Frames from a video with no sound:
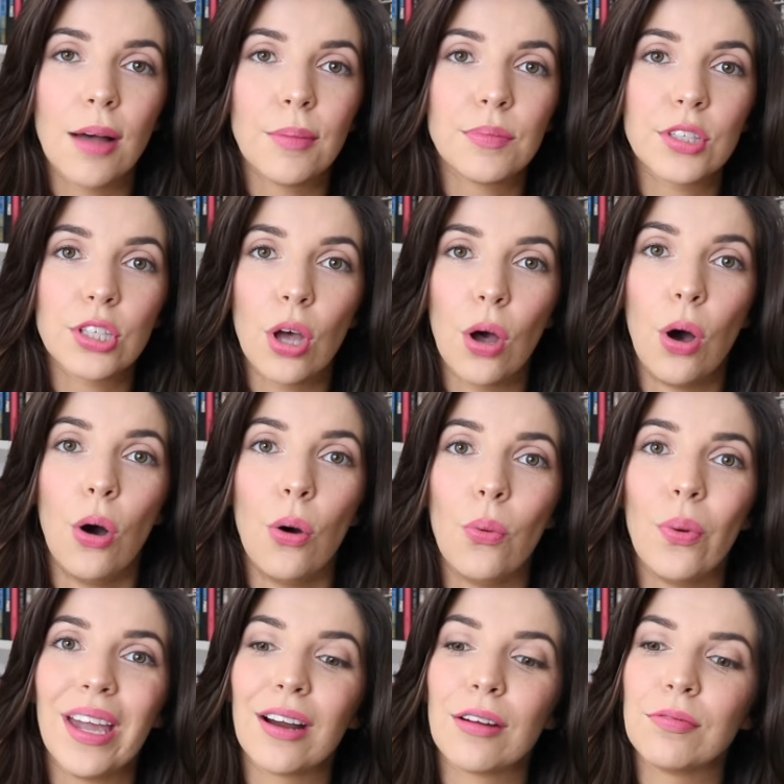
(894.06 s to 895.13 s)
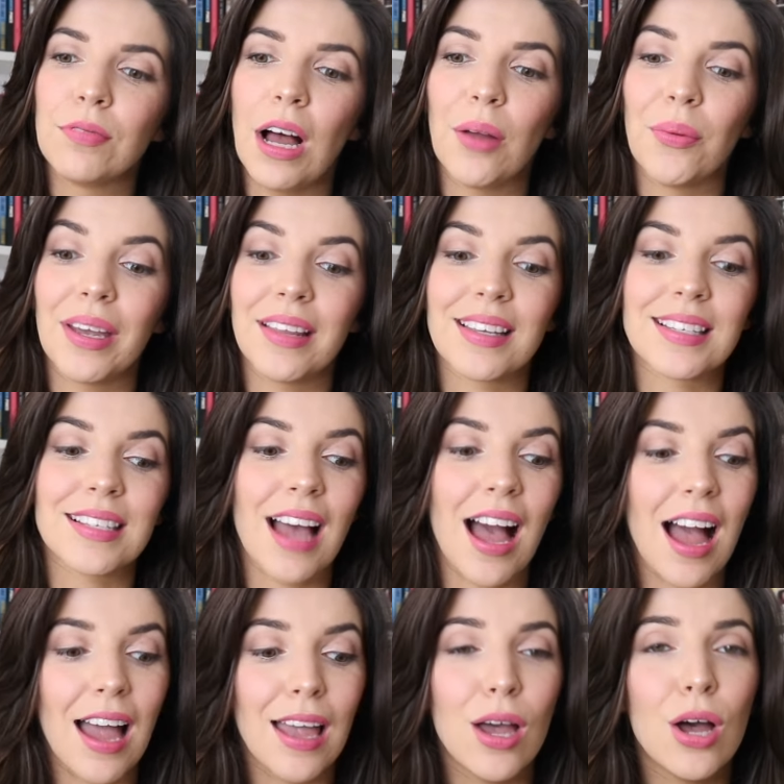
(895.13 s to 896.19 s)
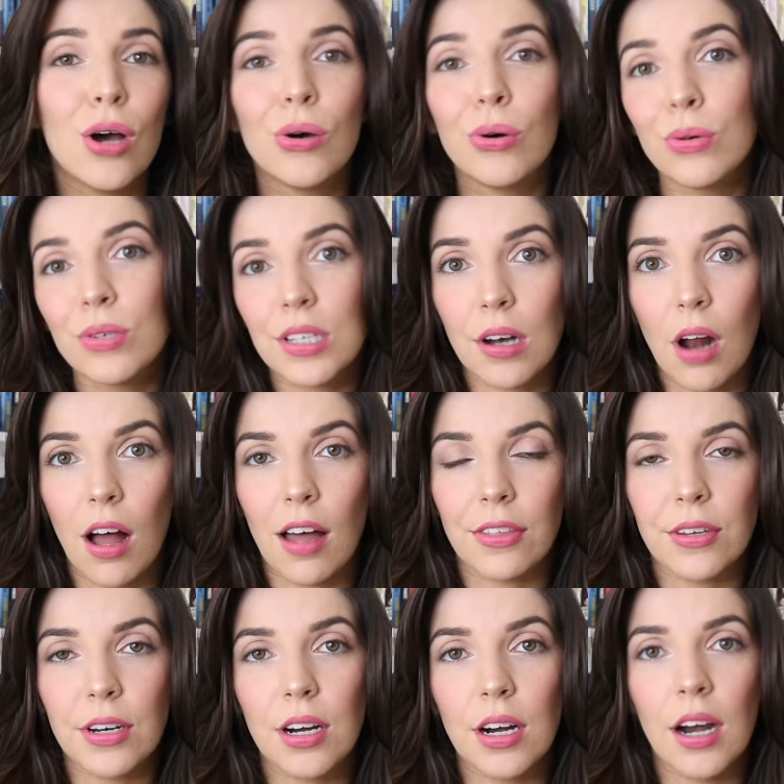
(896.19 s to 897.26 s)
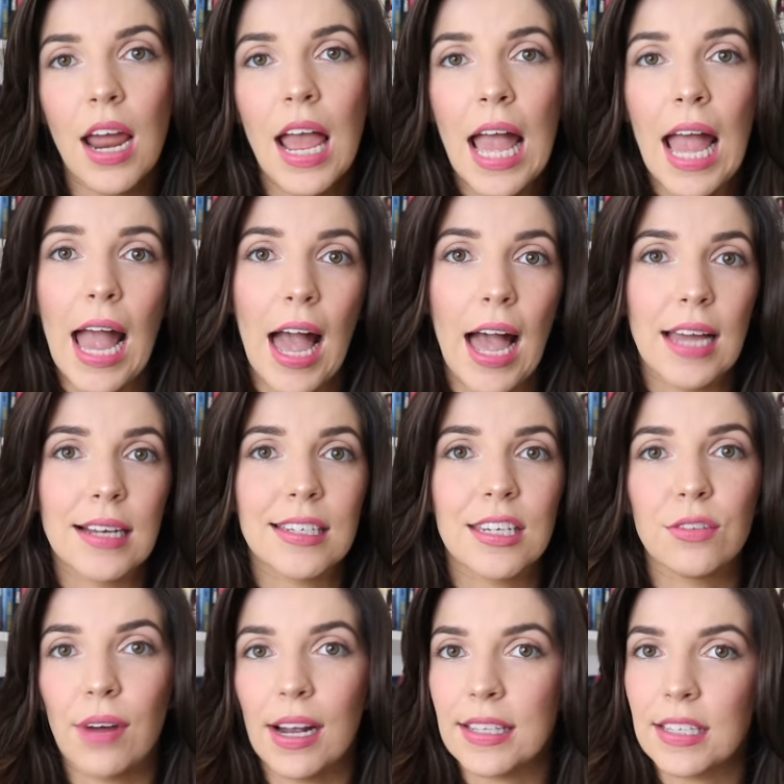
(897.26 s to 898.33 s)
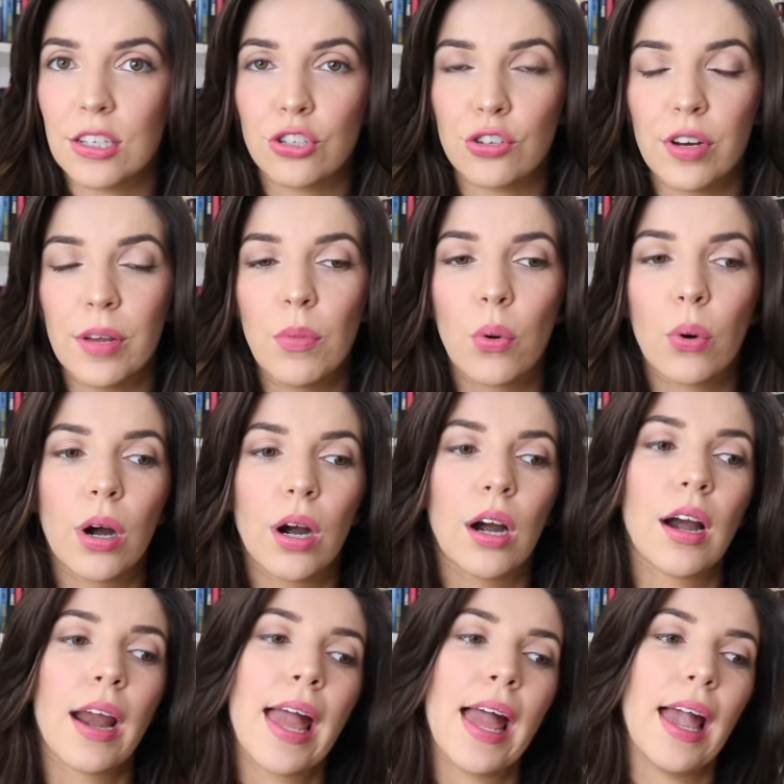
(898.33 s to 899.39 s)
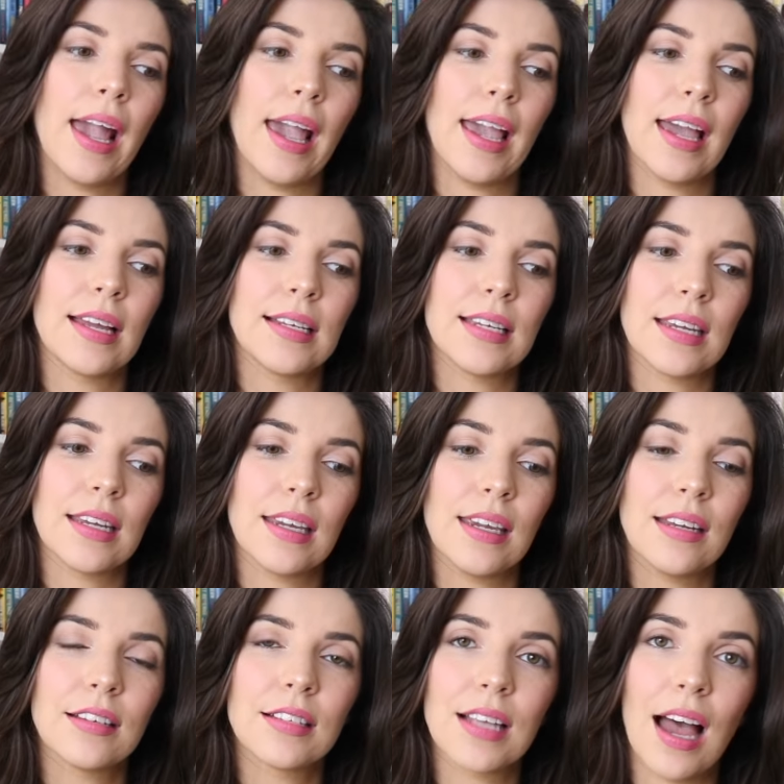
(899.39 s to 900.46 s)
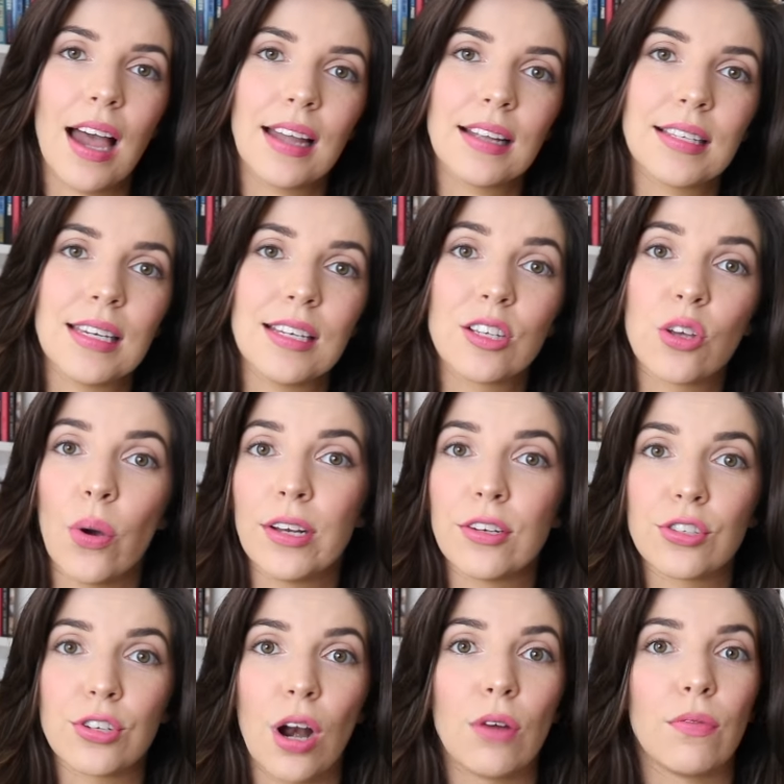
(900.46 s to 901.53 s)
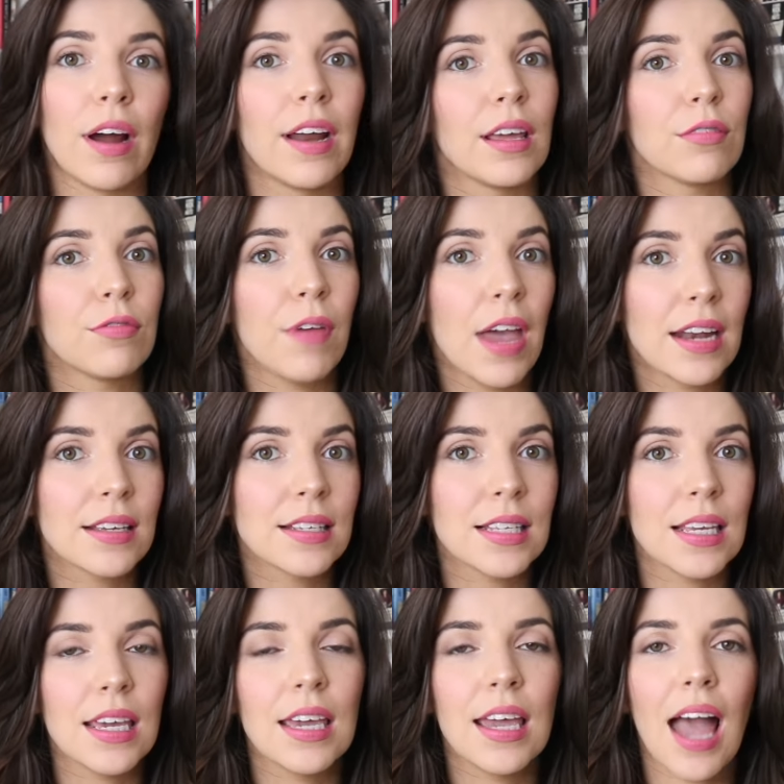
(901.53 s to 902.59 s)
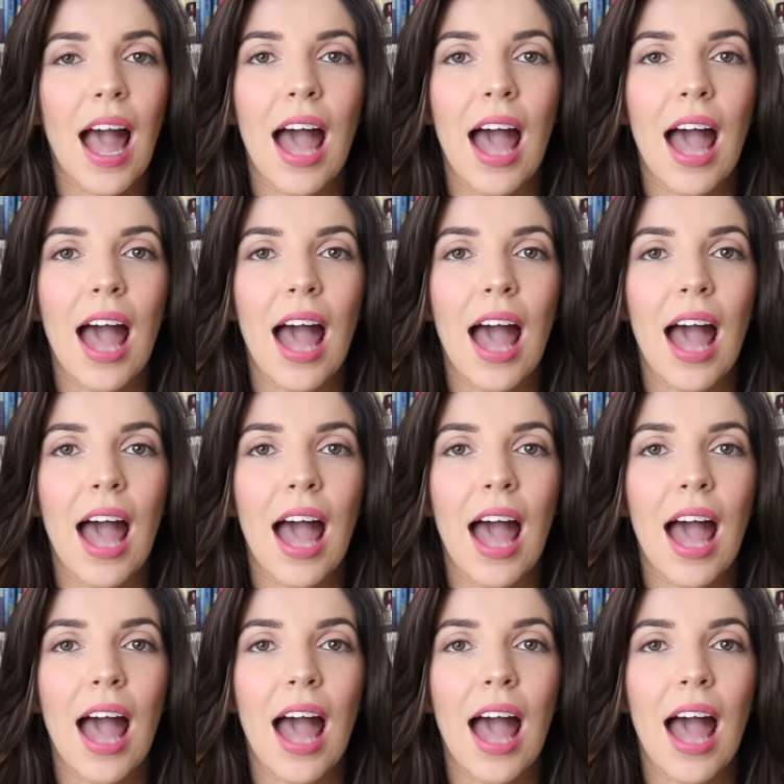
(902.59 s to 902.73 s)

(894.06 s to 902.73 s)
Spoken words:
So we are following this guy who's an author, and he writes extreme horror, and he decides he's going to start writing fantasy.